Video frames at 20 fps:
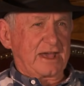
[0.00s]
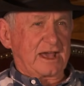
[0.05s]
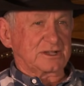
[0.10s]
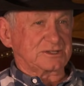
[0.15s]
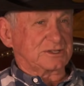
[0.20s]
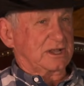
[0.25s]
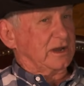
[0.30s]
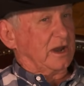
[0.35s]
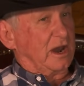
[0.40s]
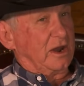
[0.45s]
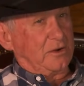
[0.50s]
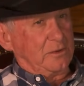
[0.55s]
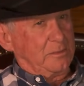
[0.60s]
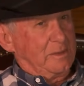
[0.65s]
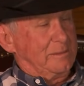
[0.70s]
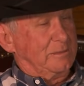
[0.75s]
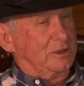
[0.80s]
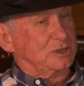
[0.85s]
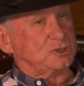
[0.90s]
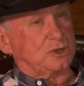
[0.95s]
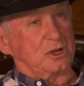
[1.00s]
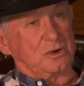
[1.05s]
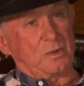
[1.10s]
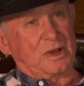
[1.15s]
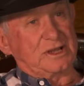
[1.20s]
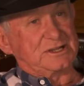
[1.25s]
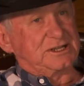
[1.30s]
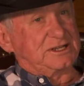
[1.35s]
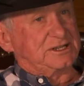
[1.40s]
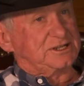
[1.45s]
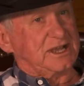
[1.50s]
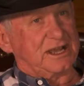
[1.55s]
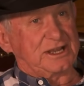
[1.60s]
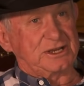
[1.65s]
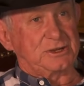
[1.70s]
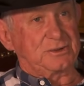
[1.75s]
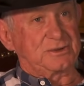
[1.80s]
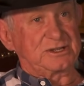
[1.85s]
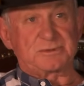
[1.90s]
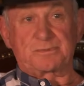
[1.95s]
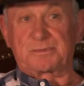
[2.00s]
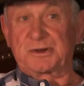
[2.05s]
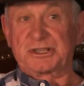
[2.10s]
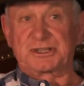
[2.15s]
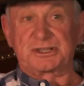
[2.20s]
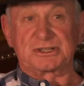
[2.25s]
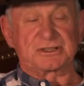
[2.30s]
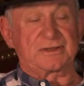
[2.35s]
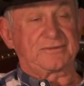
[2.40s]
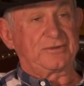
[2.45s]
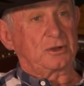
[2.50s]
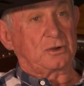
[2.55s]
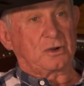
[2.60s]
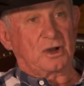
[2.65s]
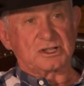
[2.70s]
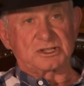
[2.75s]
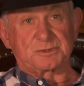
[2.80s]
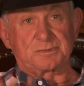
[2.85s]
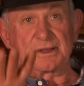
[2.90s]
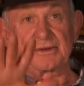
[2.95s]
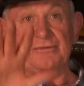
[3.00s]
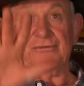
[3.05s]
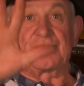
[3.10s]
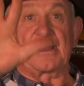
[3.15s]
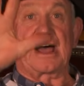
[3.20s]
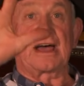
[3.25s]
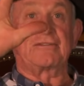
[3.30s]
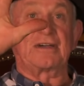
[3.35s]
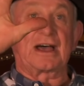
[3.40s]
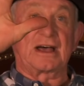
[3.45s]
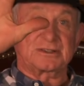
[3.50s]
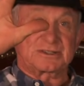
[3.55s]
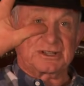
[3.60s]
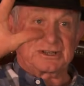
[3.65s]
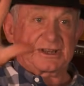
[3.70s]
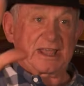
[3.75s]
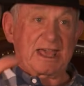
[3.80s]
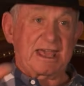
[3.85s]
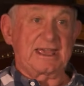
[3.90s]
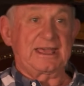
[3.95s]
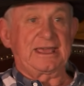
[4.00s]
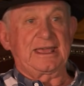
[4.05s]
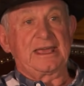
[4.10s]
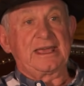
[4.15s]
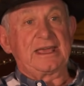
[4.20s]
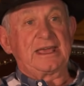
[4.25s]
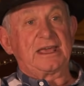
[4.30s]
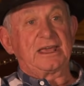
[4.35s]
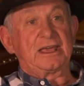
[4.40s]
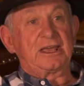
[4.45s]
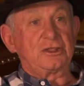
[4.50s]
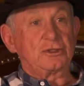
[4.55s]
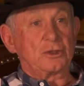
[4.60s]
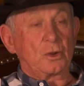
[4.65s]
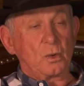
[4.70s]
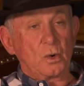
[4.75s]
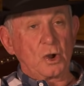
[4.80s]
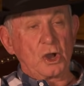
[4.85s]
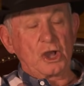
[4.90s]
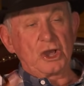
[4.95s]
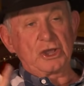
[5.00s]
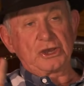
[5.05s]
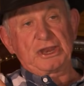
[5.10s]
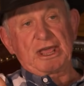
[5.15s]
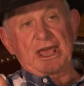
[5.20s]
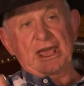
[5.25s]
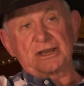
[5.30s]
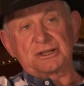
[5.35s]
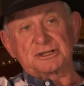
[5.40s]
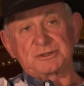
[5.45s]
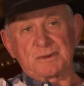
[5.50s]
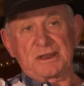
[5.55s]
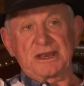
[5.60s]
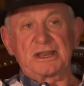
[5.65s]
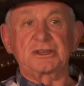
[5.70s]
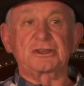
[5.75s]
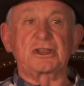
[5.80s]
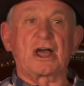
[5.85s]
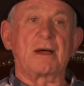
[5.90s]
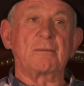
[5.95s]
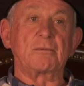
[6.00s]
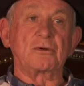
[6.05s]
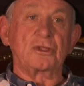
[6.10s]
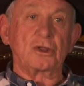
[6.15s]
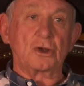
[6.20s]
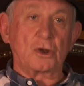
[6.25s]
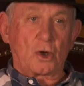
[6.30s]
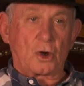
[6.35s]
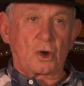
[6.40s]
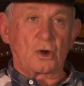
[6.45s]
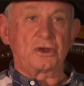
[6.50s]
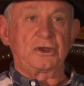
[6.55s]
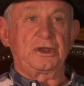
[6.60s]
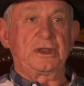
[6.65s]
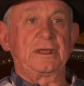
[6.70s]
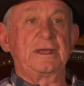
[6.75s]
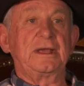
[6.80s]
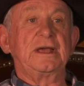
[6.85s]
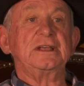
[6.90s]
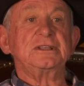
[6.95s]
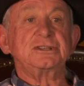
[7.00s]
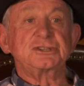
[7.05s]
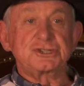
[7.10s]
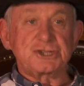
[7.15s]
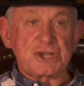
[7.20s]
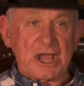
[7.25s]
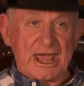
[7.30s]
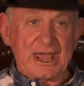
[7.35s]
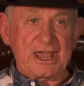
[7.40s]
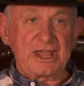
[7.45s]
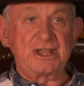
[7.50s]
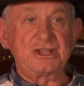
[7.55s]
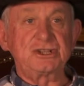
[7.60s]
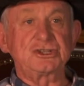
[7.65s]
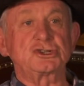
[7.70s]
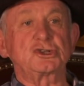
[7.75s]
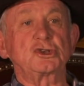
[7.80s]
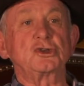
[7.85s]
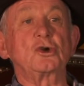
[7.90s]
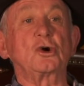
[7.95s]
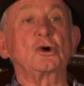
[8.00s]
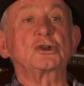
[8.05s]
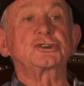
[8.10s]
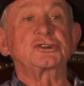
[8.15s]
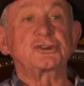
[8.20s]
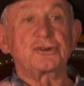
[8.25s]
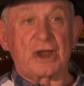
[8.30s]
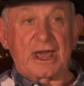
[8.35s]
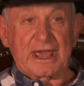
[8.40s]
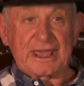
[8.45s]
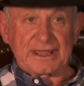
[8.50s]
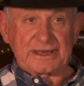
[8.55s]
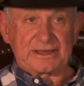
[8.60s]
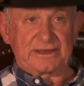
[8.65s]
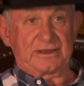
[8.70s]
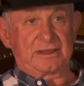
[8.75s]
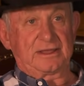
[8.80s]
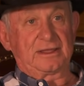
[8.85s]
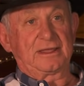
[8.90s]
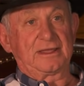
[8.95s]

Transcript: hours. And I remember John Wesley saying to his preachers, if you can't spend 5 hours a day in the Word and spending time with the Lord, change your trade.